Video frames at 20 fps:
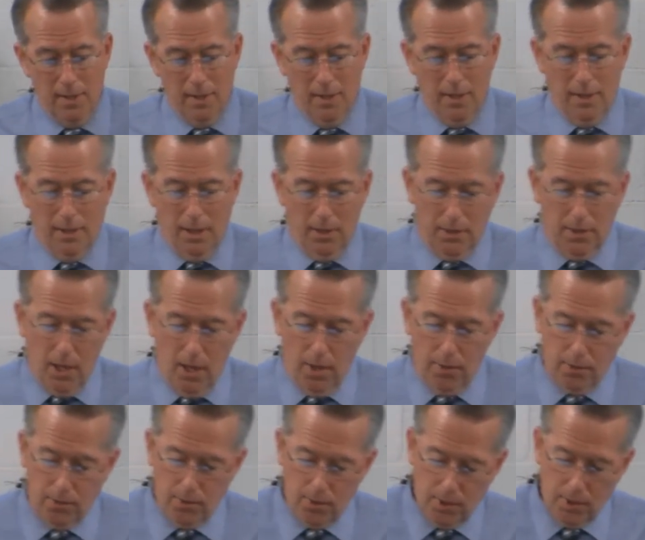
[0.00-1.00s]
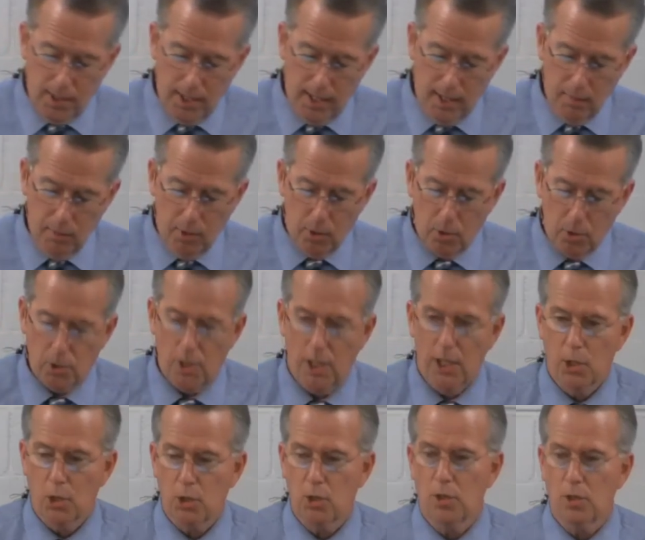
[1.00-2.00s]
Now, the author to the Hebrews
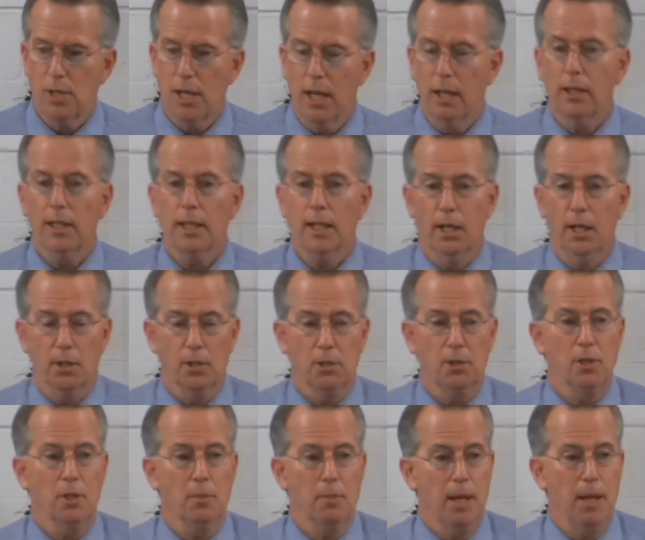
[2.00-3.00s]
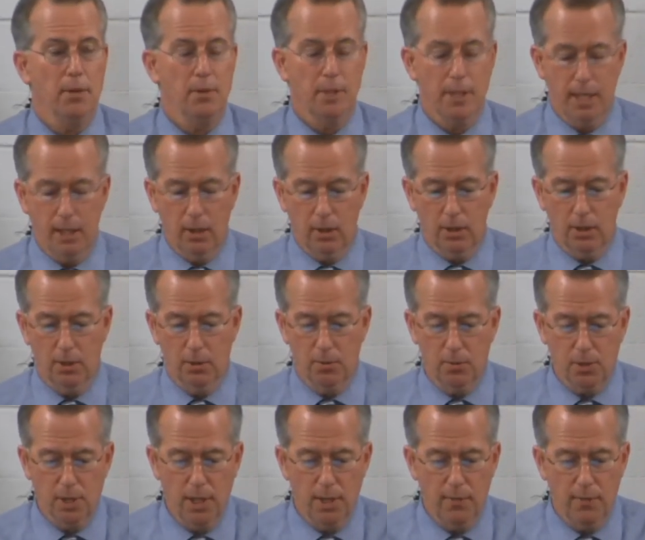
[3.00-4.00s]
is telling us about the character of
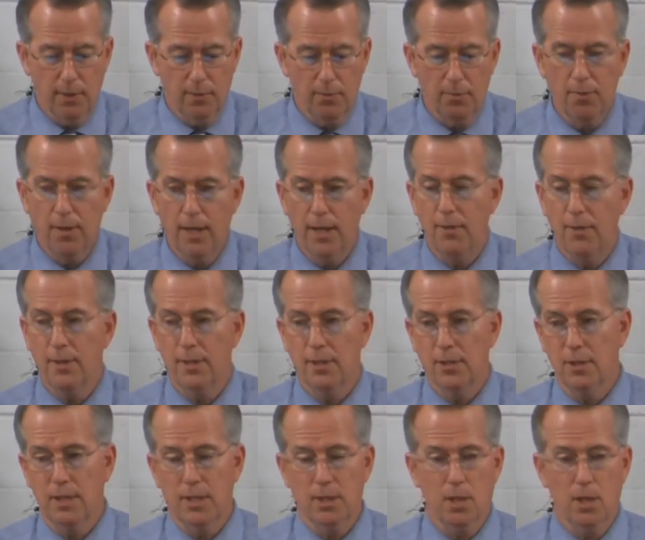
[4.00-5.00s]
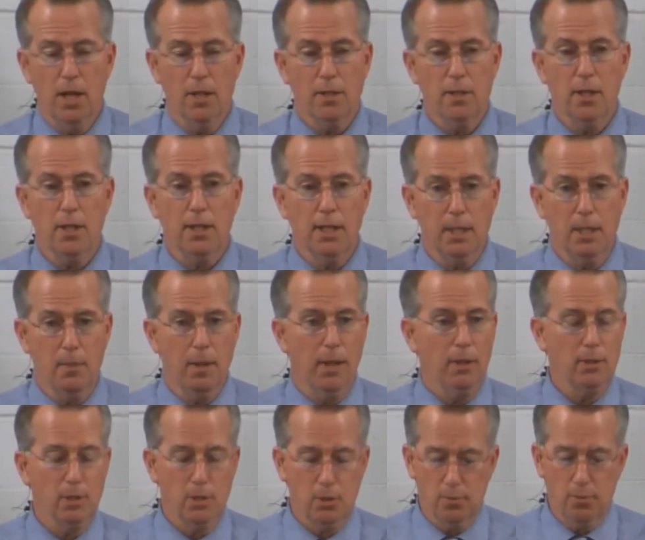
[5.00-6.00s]
saving faith. He's, he's not talking
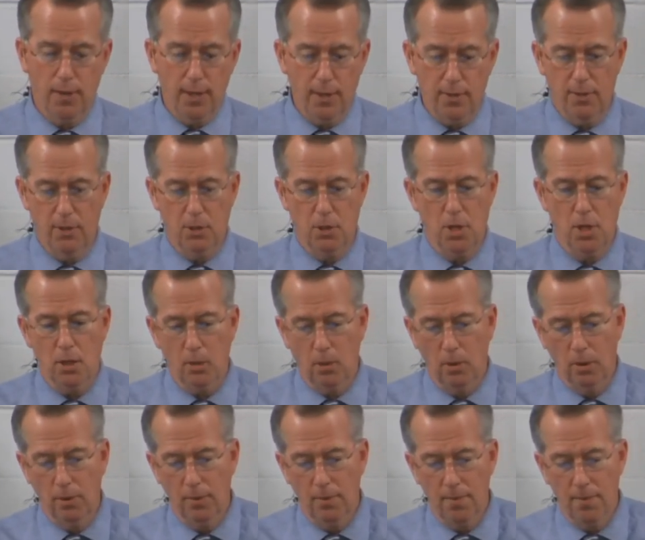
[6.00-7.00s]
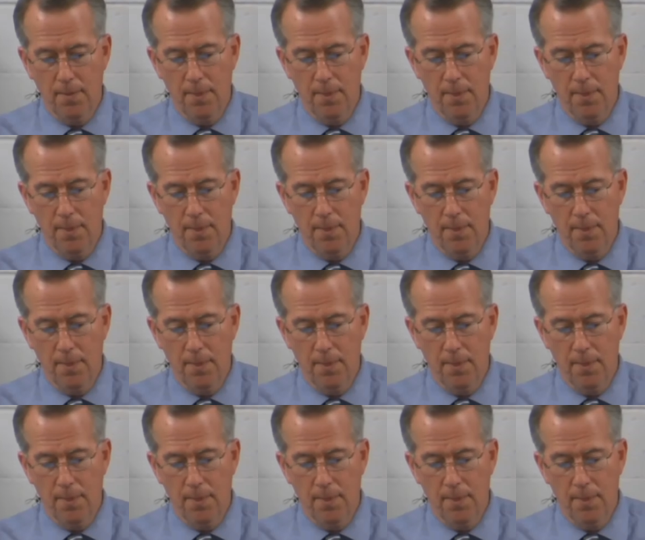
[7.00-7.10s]
about just faith in general.